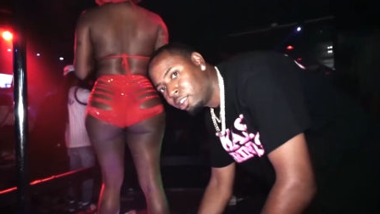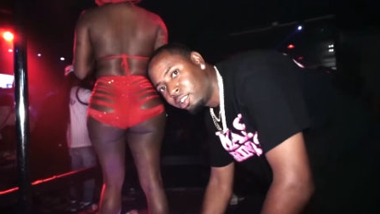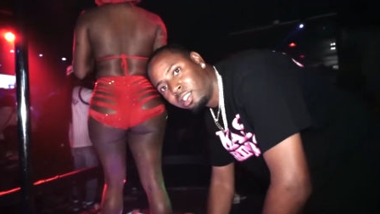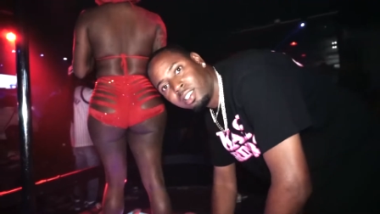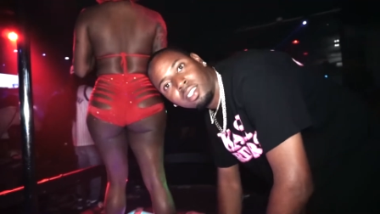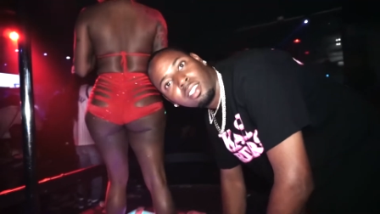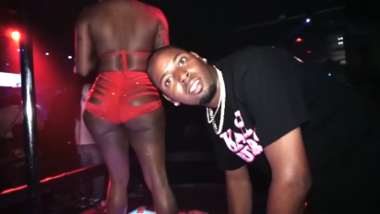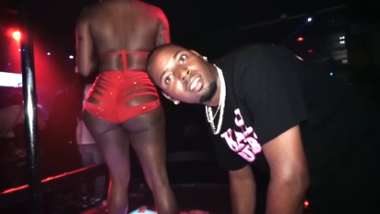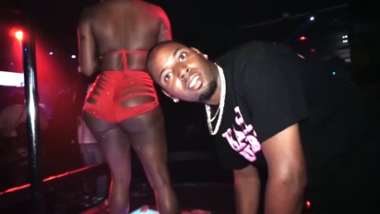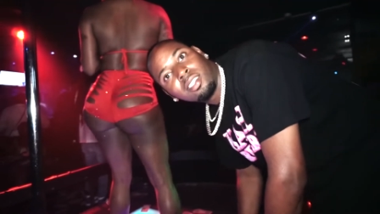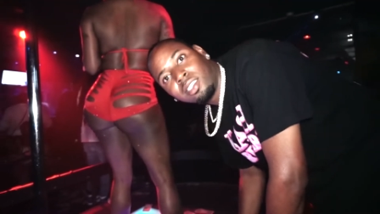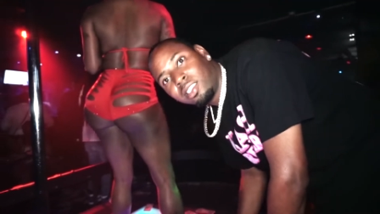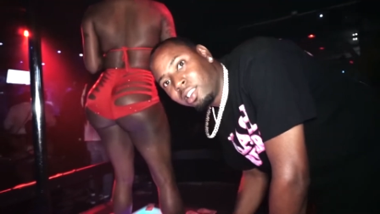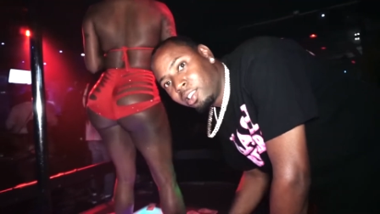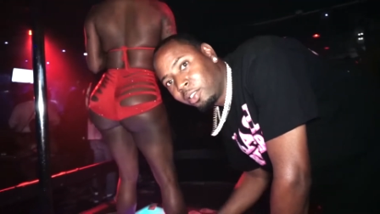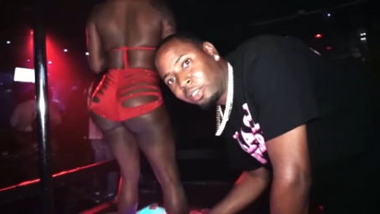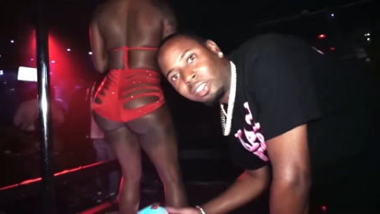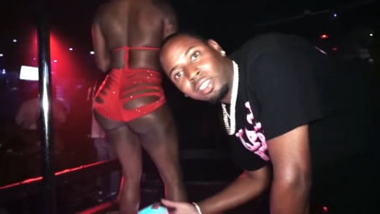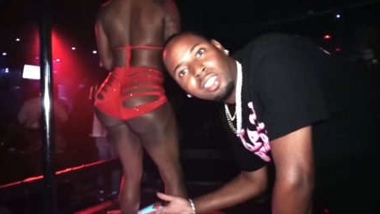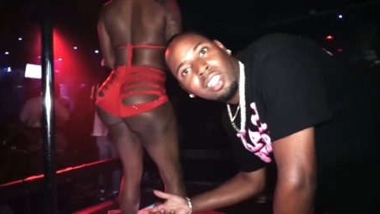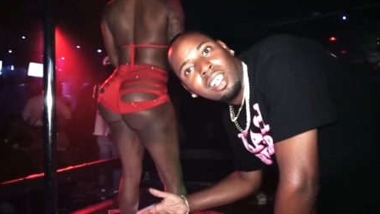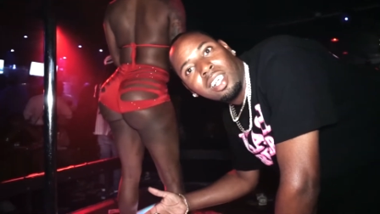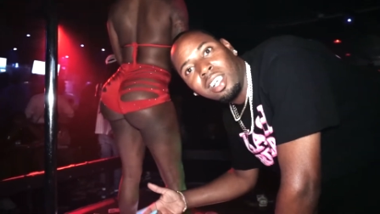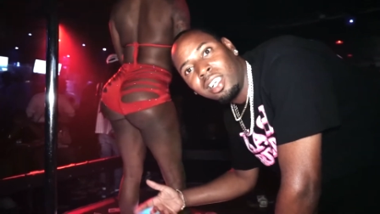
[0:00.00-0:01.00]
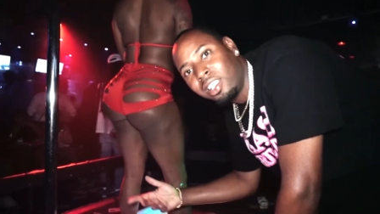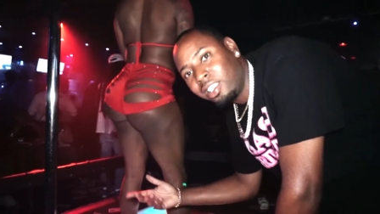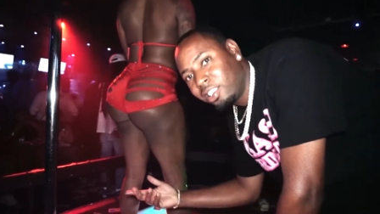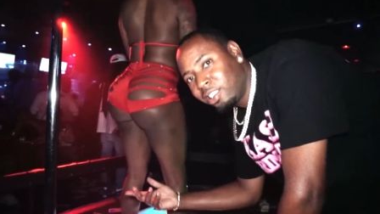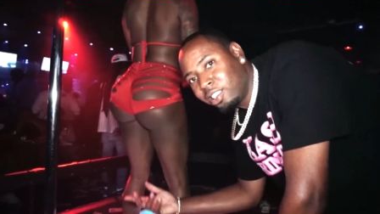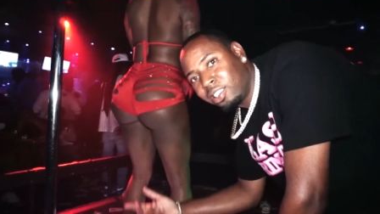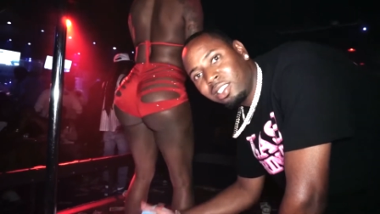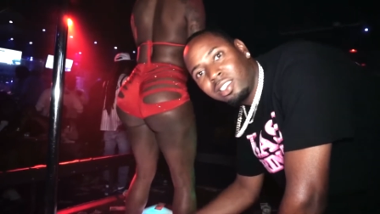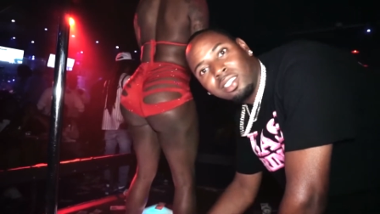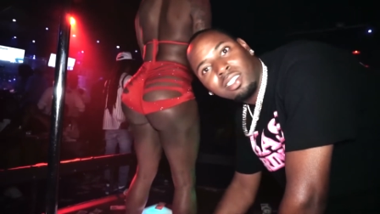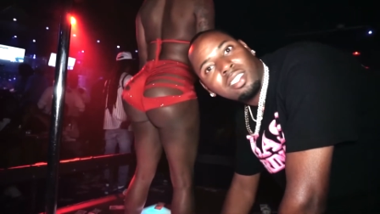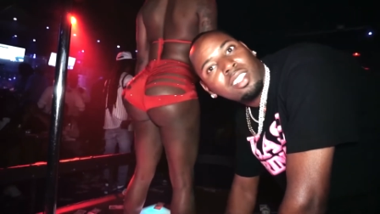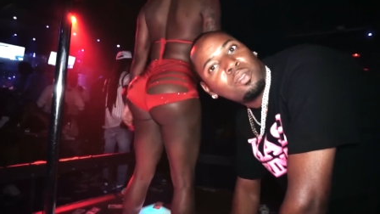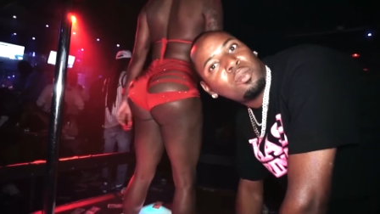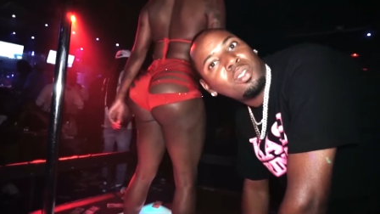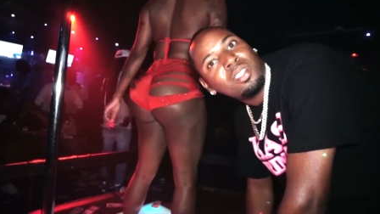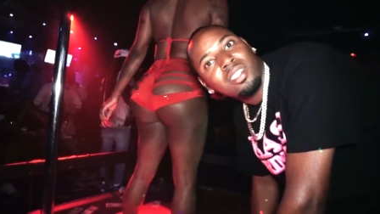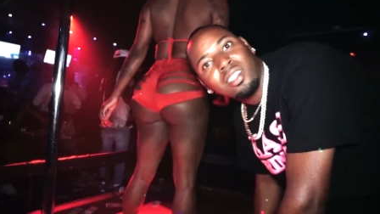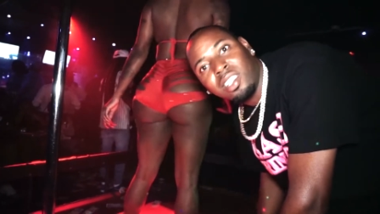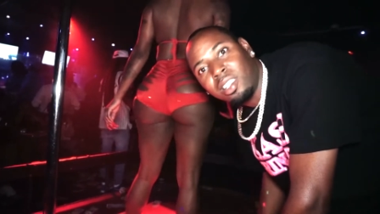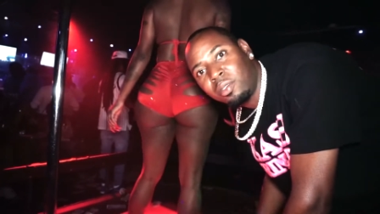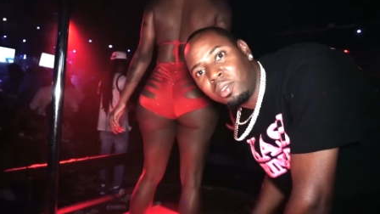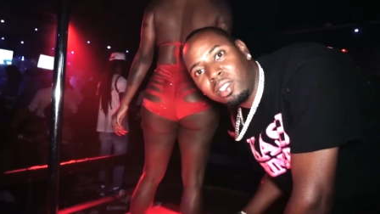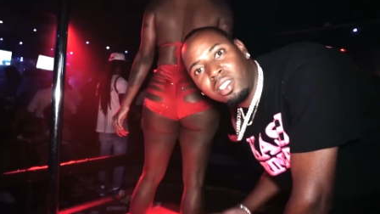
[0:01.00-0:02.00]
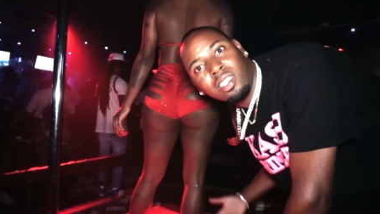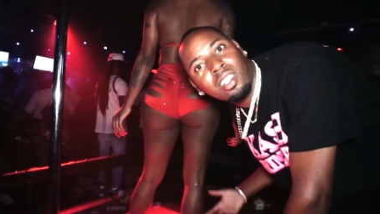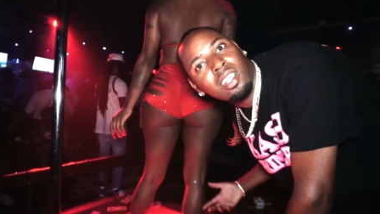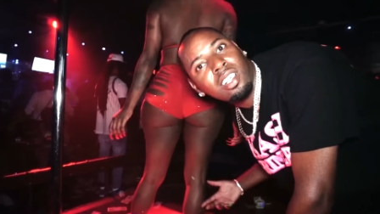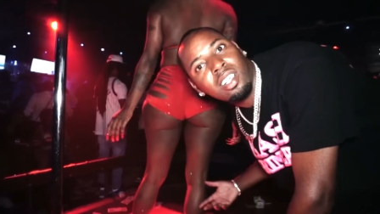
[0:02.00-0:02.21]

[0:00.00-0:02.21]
All she know is get that money, stack